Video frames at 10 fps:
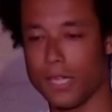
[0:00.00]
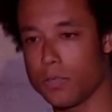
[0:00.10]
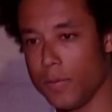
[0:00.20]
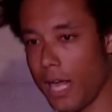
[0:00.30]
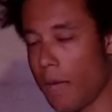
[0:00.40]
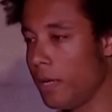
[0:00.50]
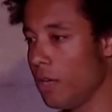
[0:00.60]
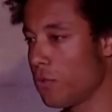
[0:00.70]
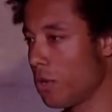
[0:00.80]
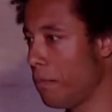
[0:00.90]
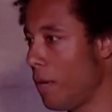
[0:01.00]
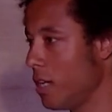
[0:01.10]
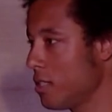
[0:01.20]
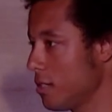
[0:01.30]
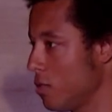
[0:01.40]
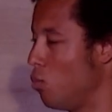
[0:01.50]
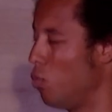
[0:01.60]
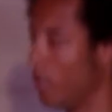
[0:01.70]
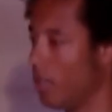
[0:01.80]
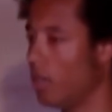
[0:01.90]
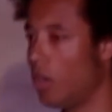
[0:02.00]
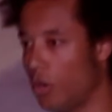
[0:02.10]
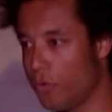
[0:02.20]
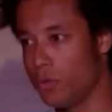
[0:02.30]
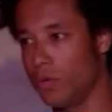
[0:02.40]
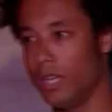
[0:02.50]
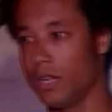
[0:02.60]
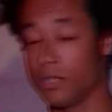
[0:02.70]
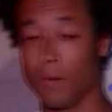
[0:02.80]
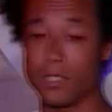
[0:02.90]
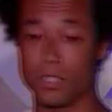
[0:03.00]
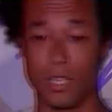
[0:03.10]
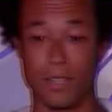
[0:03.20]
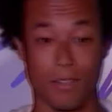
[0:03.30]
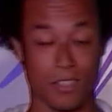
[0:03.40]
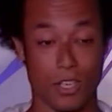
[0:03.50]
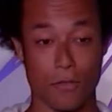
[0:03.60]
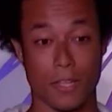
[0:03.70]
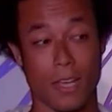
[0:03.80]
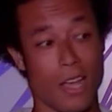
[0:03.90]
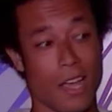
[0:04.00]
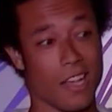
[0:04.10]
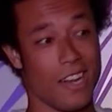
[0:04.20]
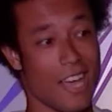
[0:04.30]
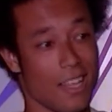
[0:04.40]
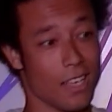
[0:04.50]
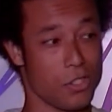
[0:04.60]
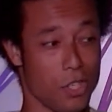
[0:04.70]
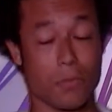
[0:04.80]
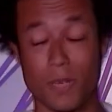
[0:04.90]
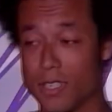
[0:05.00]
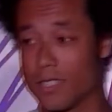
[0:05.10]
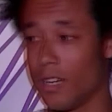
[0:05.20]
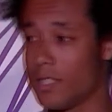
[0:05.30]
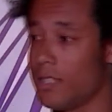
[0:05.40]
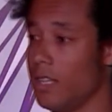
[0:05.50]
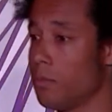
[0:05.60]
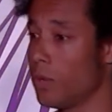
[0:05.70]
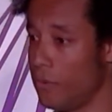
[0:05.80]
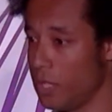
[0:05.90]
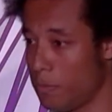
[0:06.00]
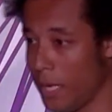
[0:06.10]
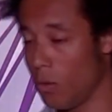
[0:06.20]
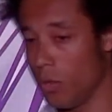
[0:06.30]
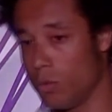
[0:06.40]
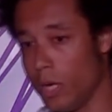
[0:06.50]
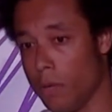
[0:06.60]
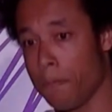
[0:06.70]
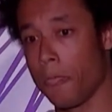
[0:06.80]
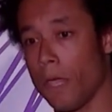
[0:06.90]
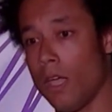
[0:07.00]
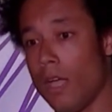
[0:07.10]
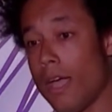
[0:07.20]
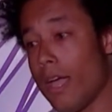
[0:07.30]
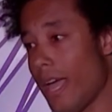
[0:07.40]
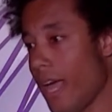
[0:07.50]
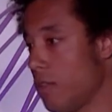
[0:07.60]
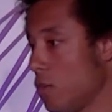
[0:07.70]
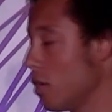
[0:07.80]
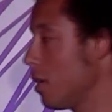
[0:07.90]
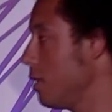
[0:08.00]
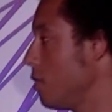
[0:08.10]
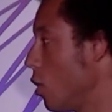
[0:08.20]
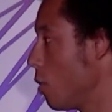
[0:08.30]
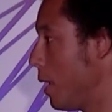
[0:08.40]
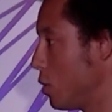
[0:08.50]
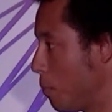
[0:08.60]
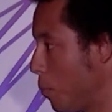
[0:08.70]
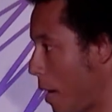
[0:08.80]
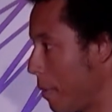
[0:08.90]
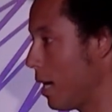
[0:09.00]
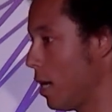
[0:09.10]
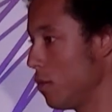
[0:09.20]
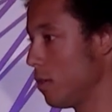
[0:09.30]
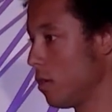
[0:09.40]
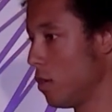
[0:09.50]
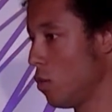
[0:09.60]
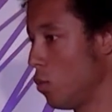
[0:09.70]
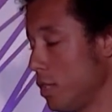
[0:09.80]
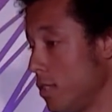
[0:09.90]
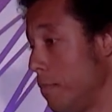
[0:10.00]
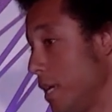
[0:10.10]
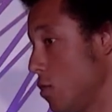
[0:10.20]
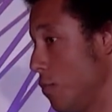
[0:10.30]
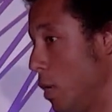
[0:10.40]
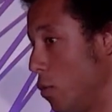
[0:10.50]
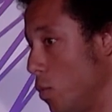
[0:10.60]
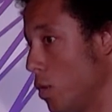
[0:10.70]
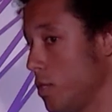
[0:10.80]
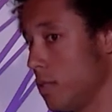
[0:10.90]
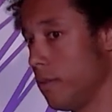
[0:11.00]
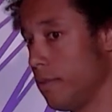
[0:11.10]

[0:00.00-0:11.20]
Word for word: has been happening for the past one and a half, two years. A mindset shift that has just been discussed in a previous panel as well. And thirdly, talk about the Prime account, which is the best of both worlds.